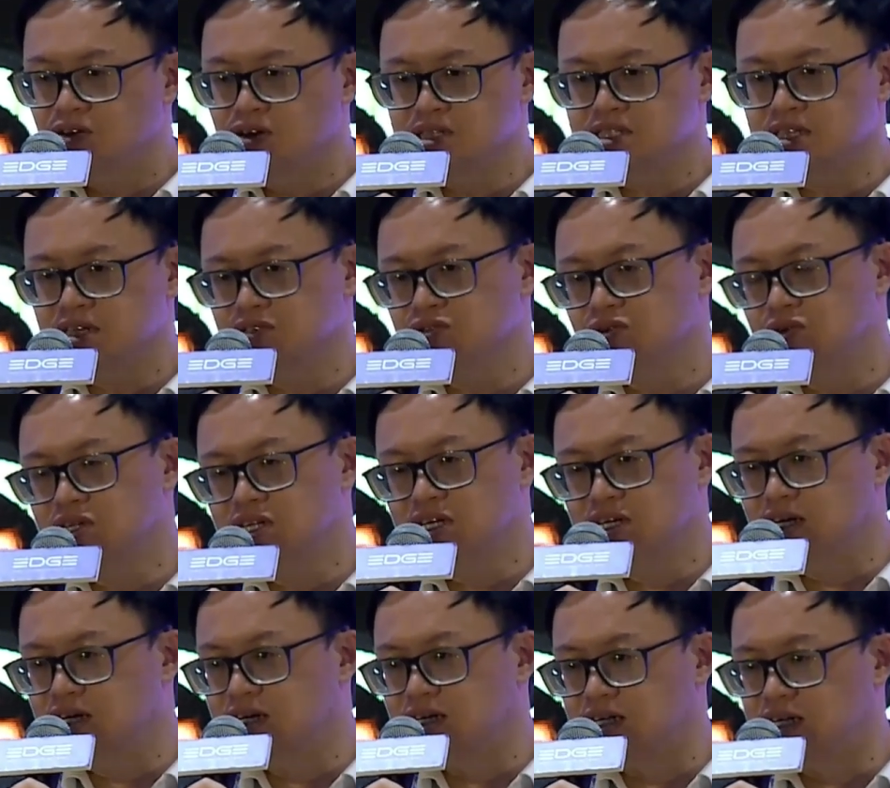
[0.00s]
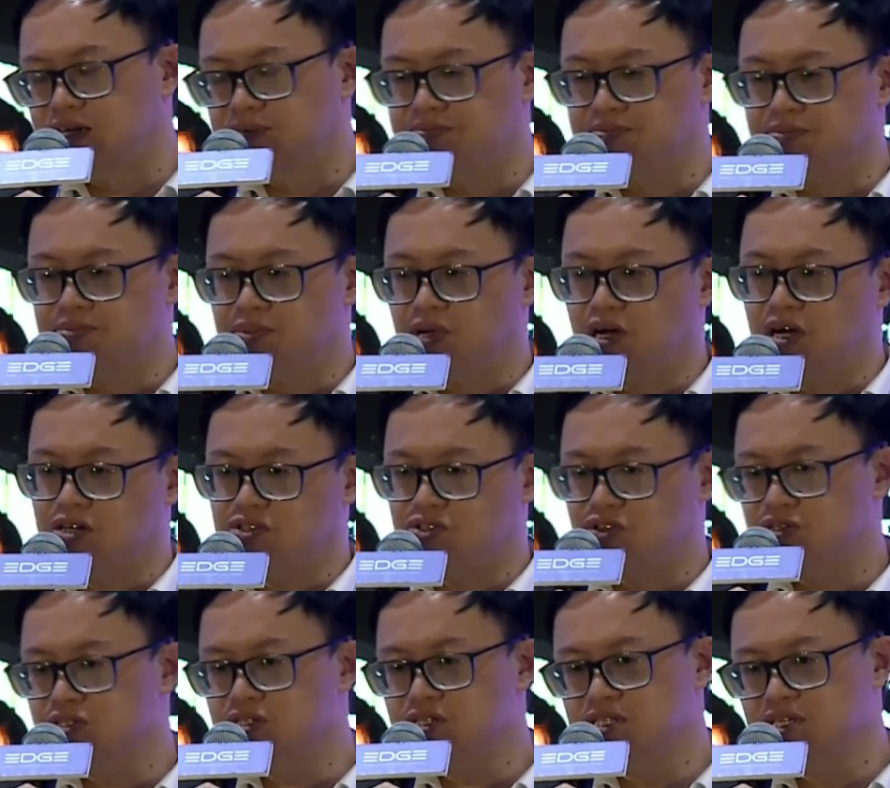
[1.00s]
There's no whole set of
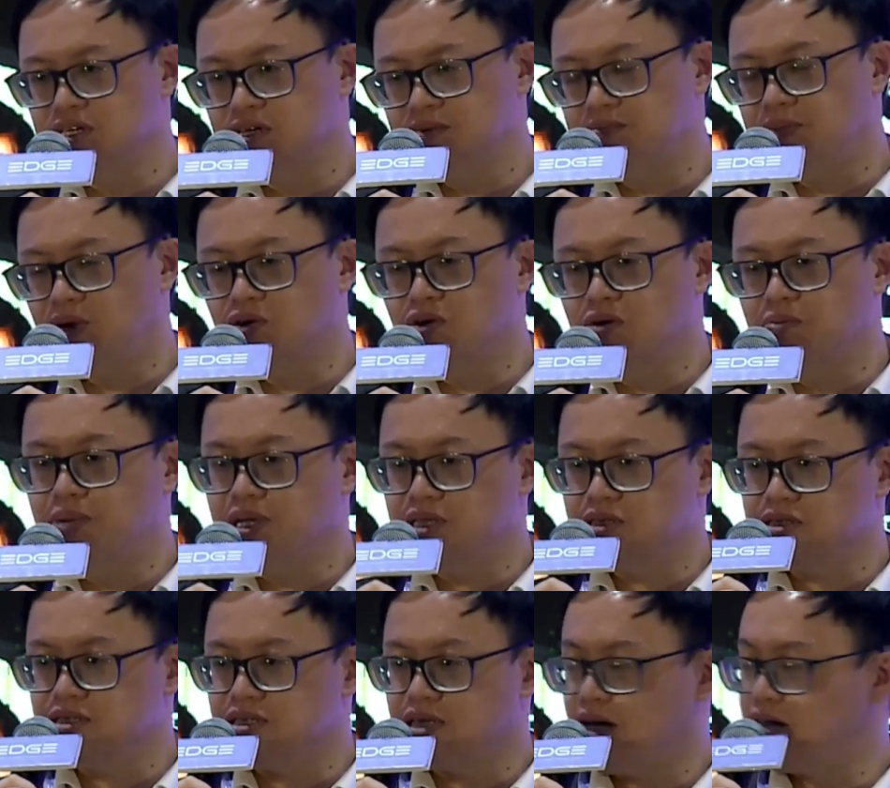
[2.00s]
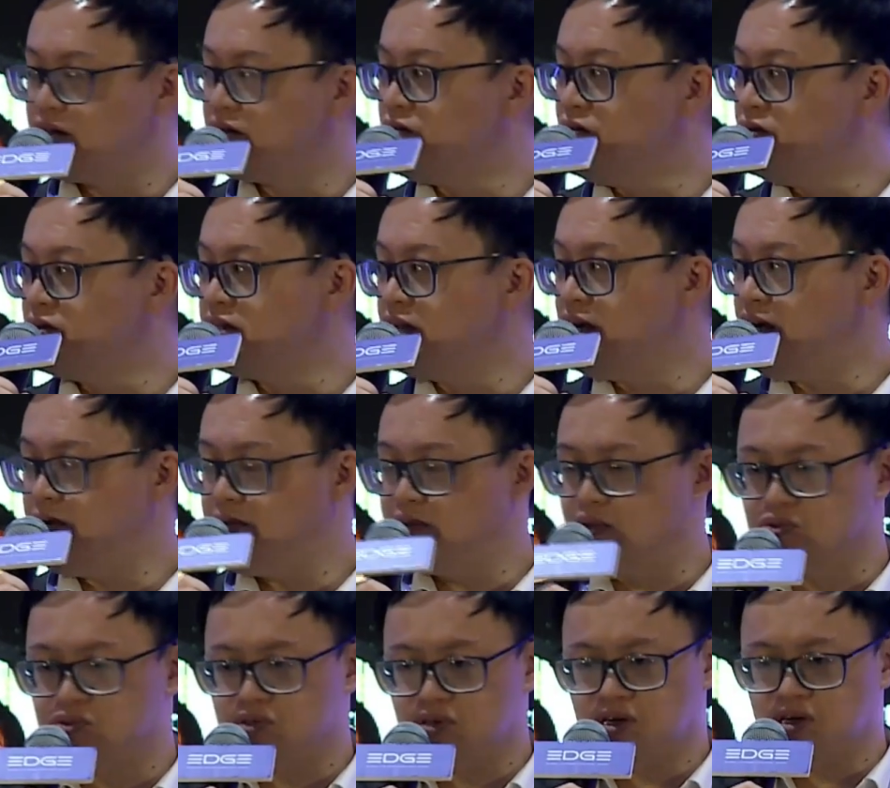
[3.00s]
a compliance system for
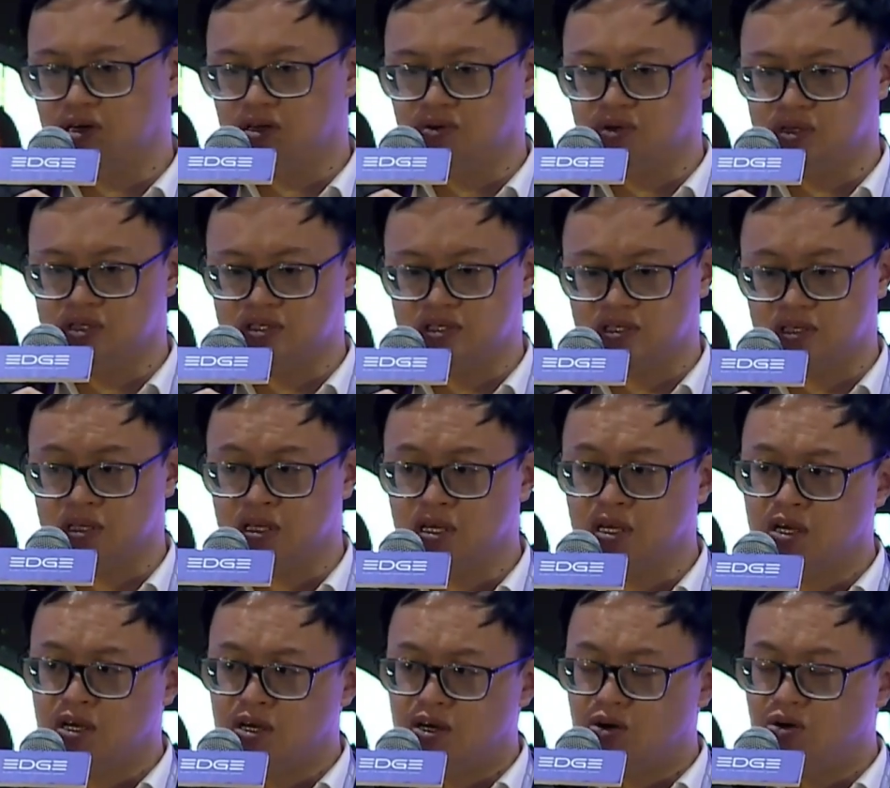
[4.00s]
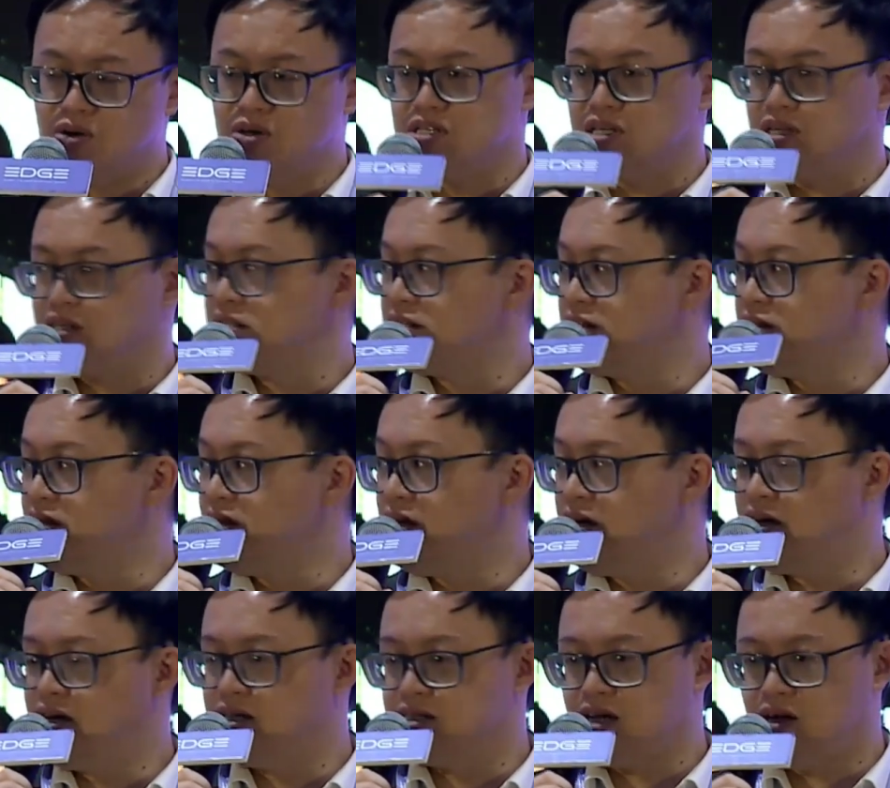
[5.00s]
KOY, KOC.
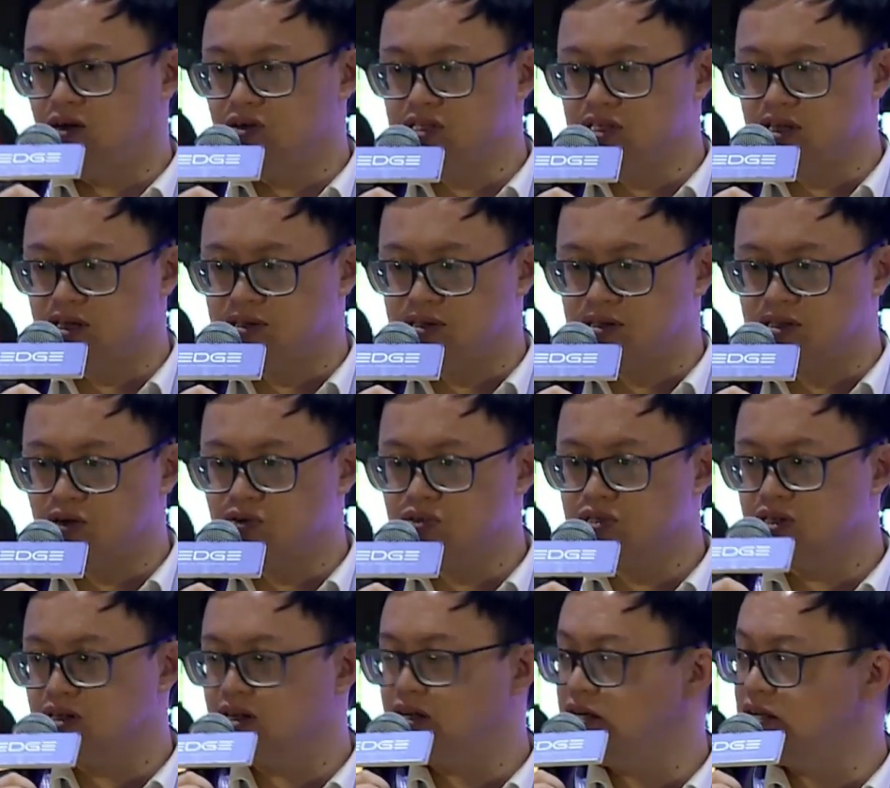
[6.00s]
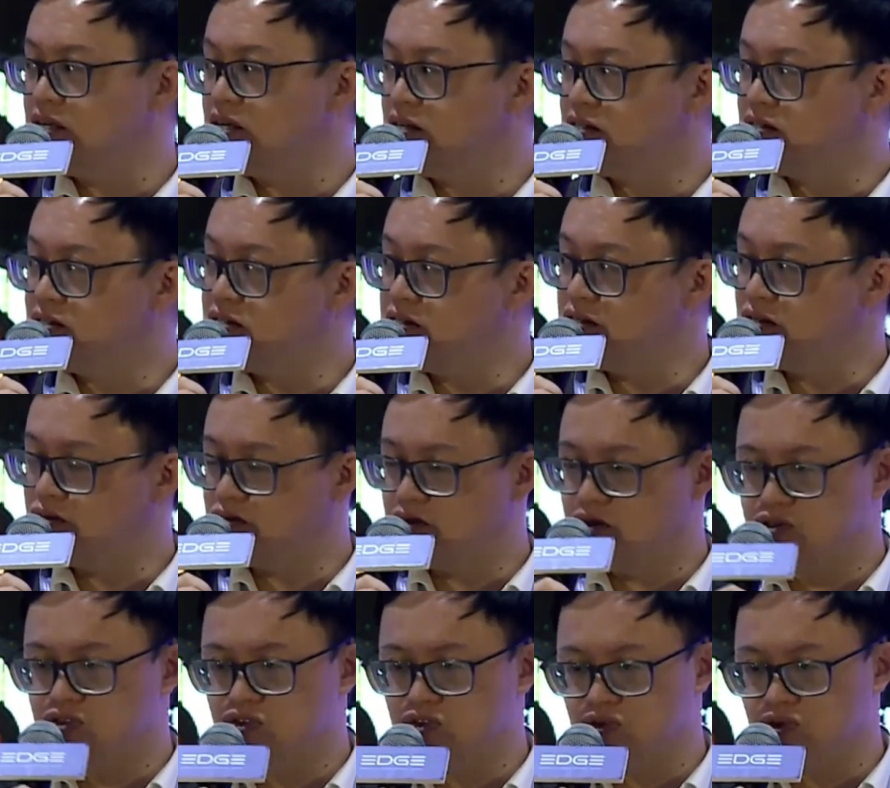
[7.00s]
Theoretically, all the sanctioned countries
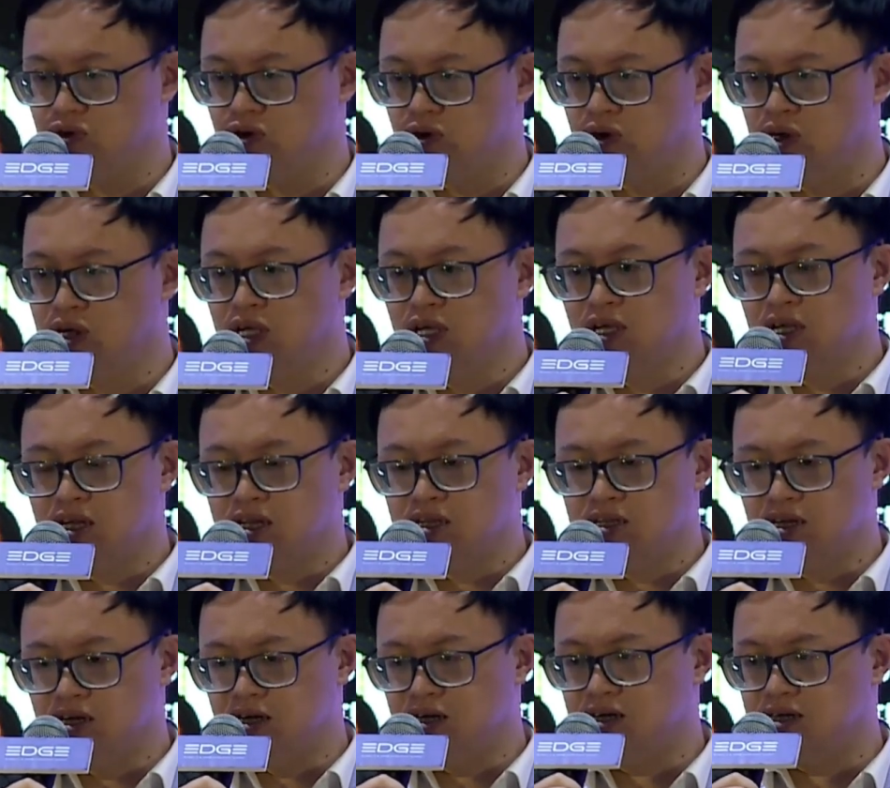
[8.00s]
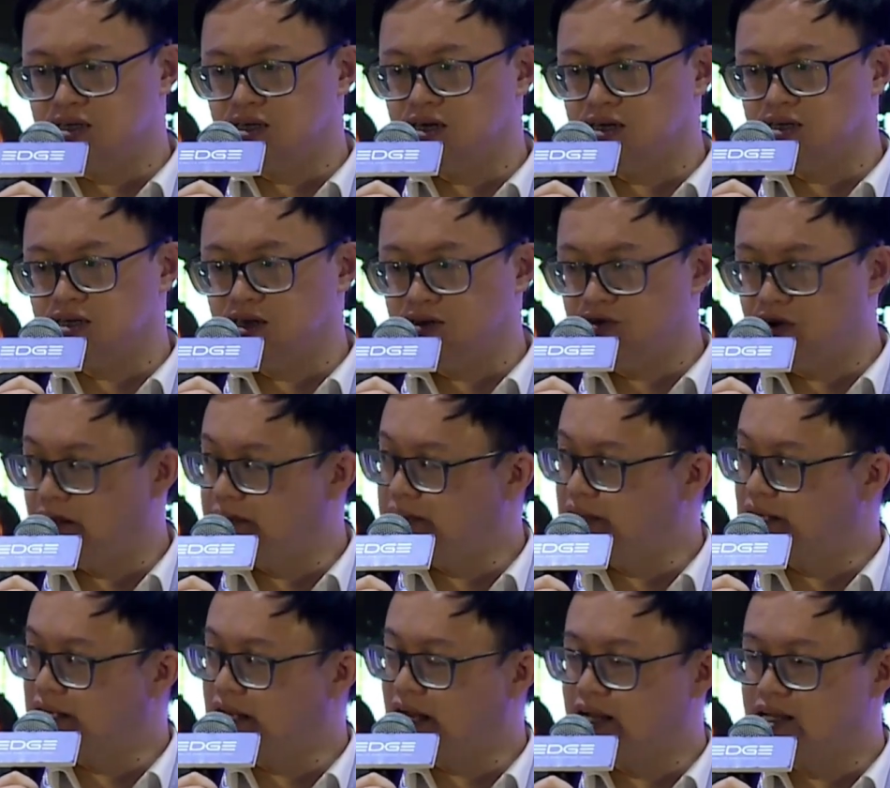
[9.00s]
such as Russia
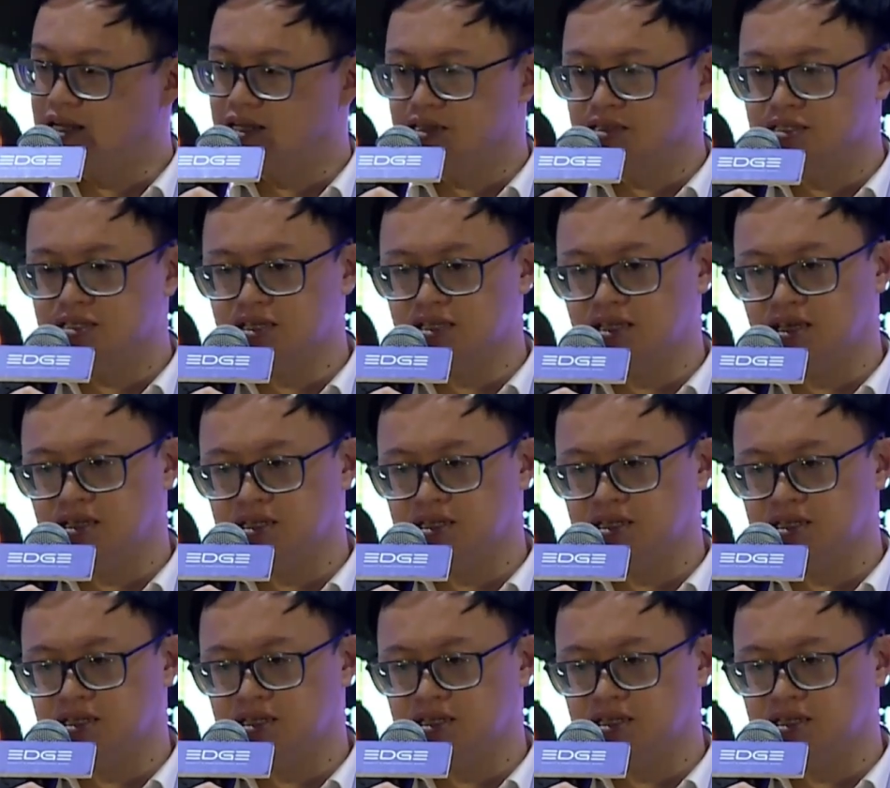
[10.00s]
or